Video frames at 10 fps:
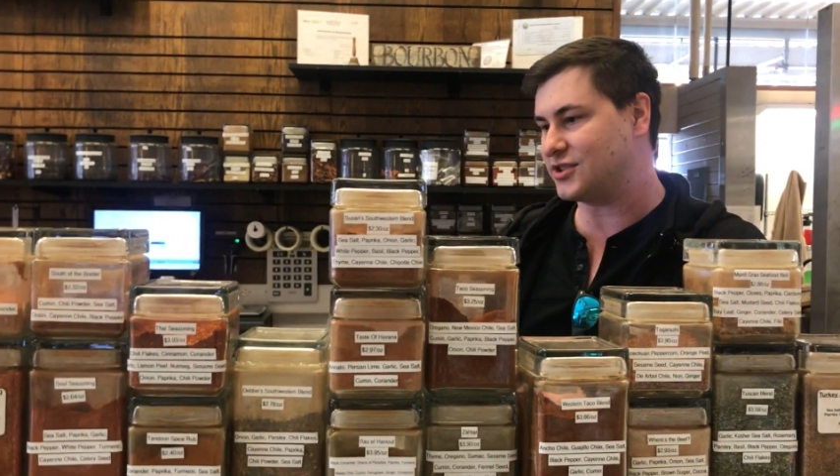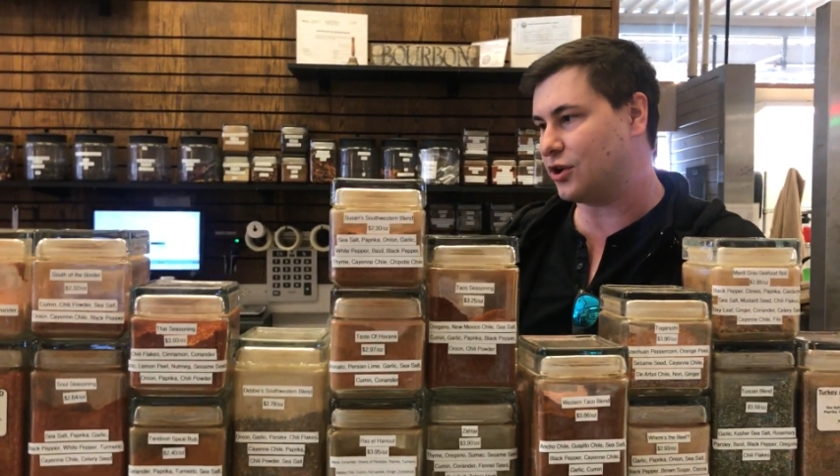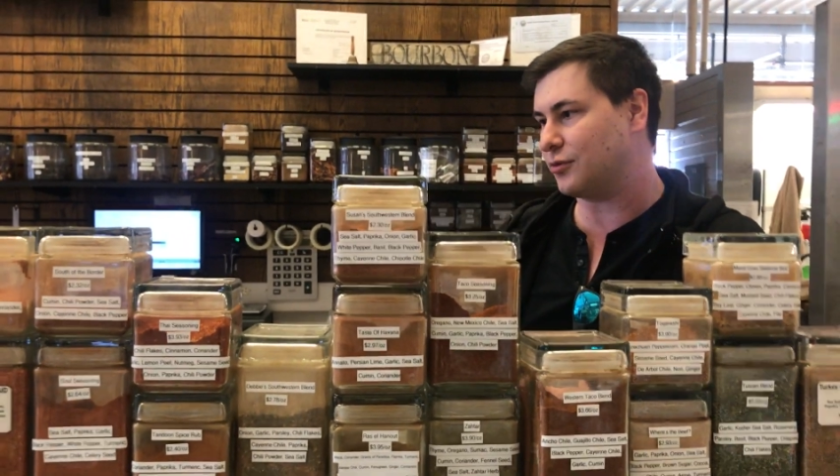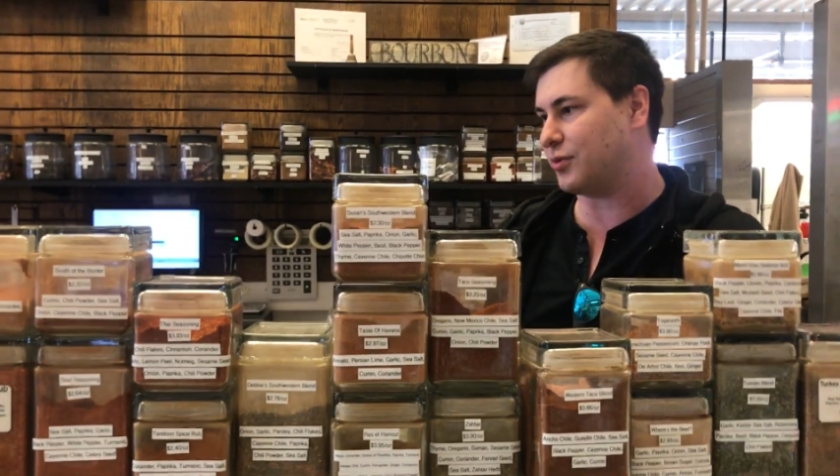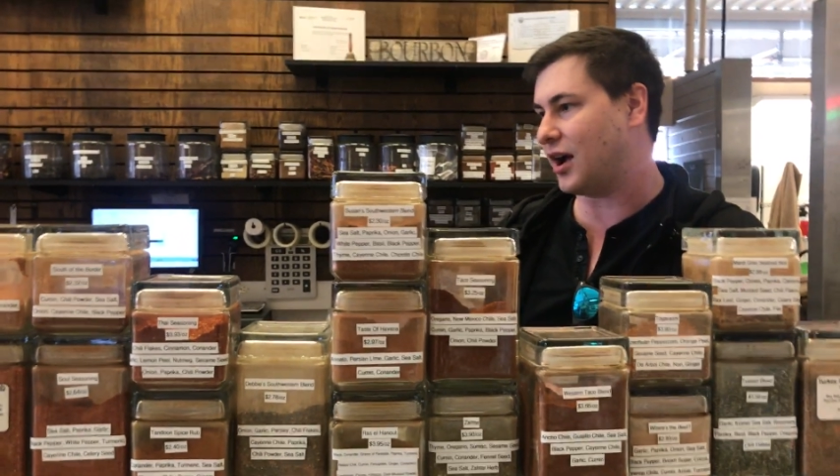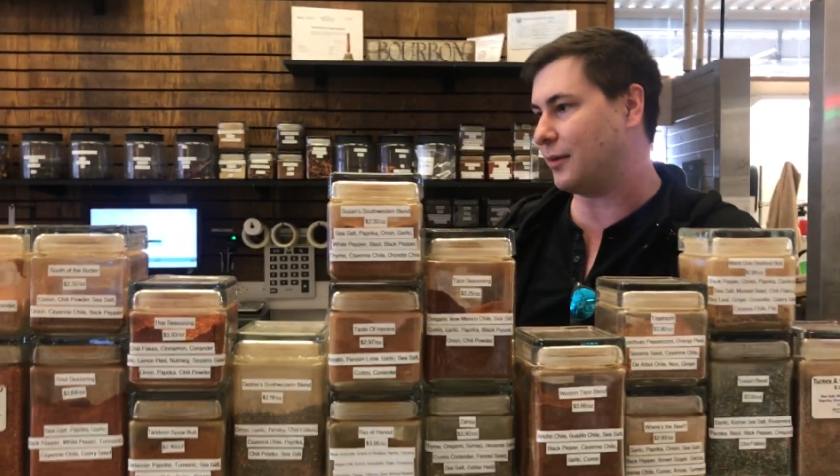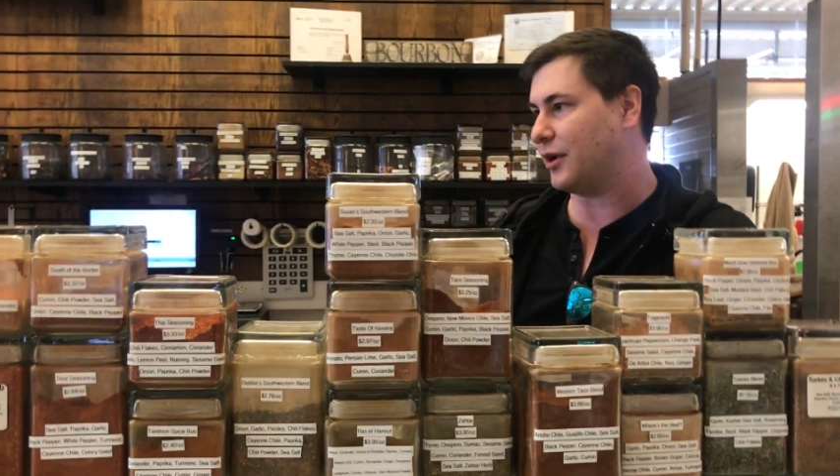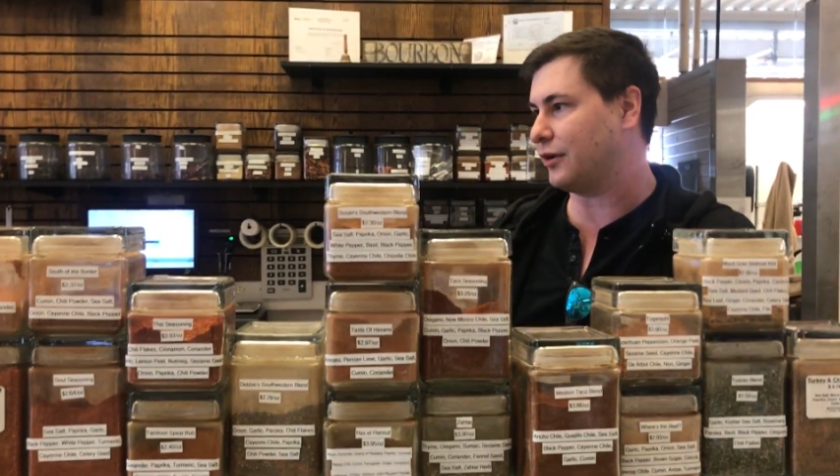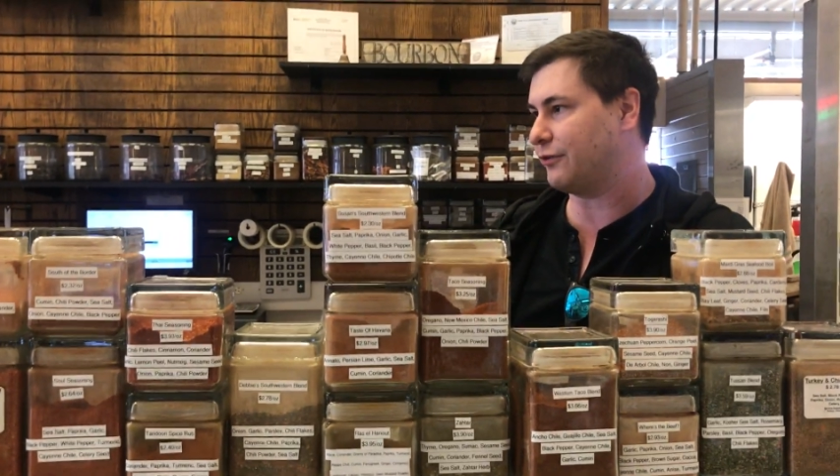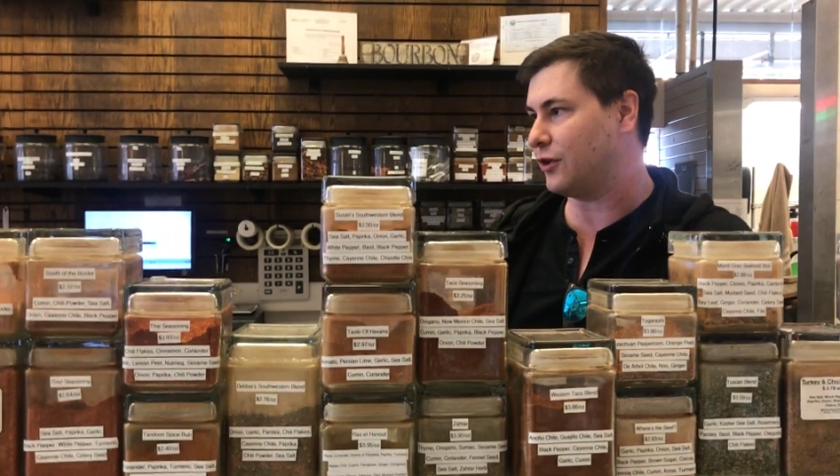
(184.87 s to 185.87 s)
our
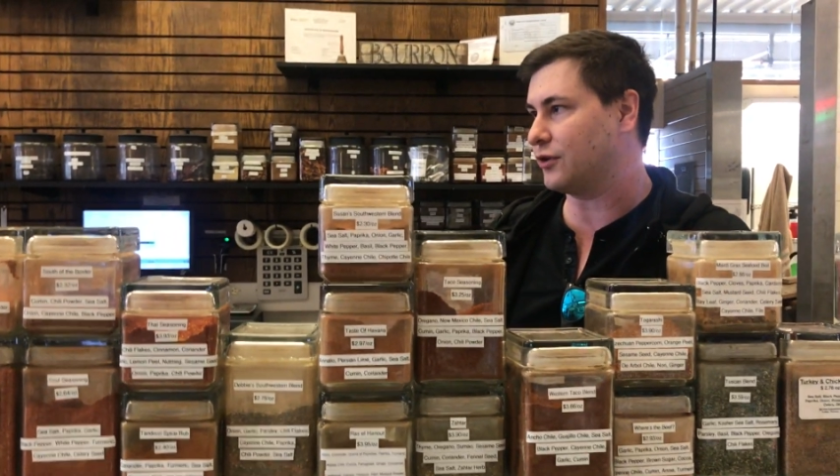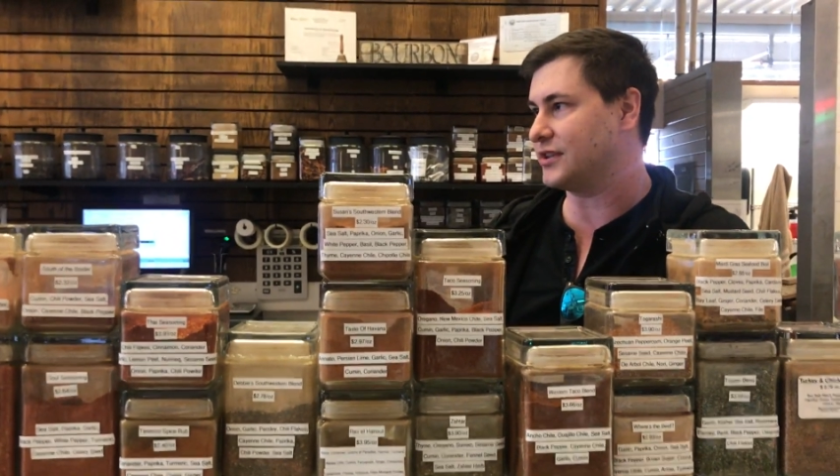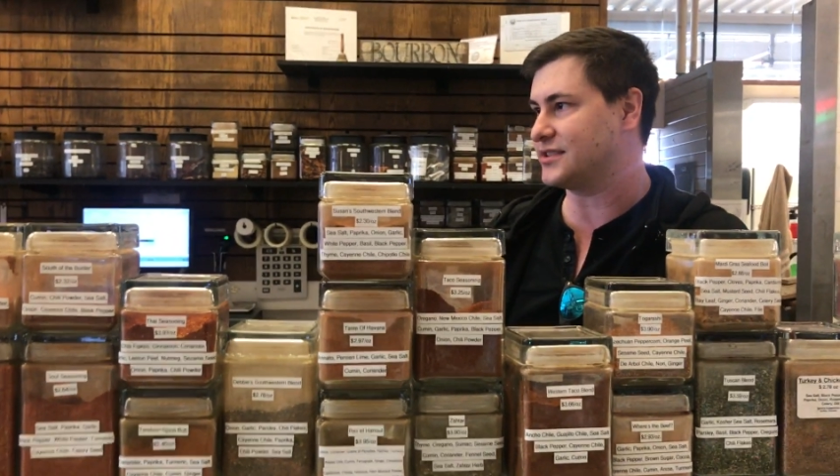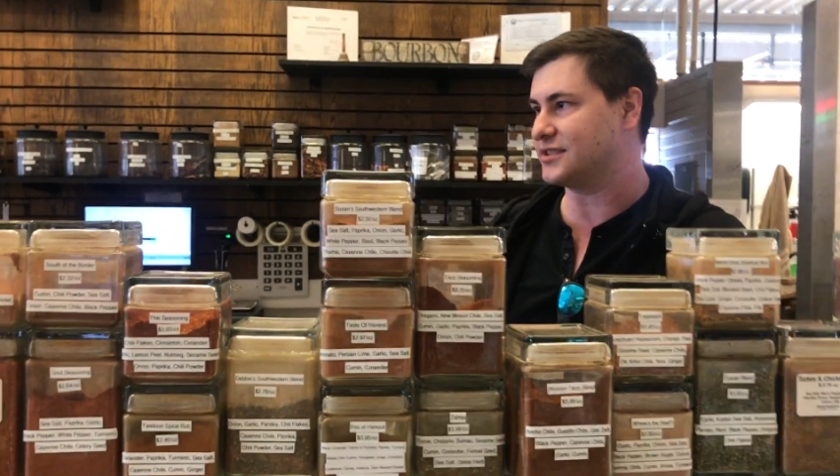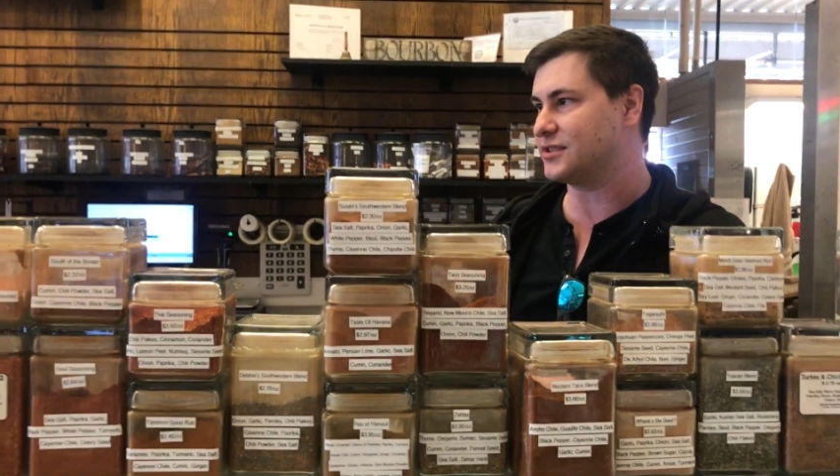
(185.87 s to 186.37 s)
primary focus.